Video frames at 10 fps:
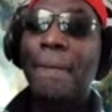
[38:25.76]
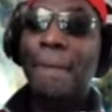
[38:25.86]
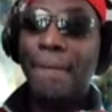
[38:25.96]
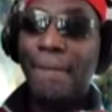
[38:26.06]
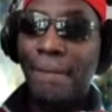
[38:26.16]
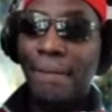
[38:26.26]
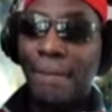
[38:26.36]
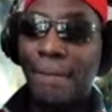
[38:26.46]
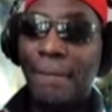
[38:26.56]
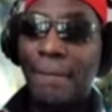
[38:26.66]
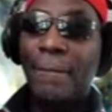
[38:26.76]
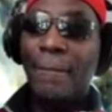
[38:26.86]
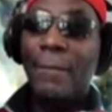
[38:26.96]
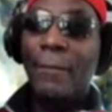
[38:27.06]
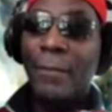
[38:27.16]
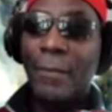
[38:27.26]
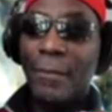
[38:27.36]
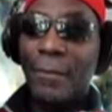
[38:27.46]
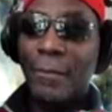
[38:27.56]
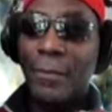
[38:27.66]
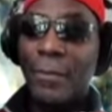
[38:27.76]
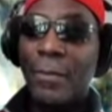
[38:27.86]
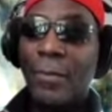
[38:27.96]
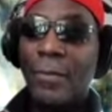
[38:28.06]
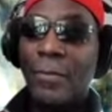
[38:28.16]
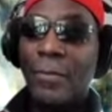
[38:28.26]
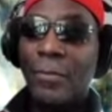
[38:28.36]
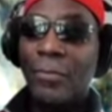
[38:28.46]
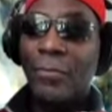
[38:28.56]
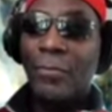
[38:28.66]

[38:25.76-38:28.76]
(silent)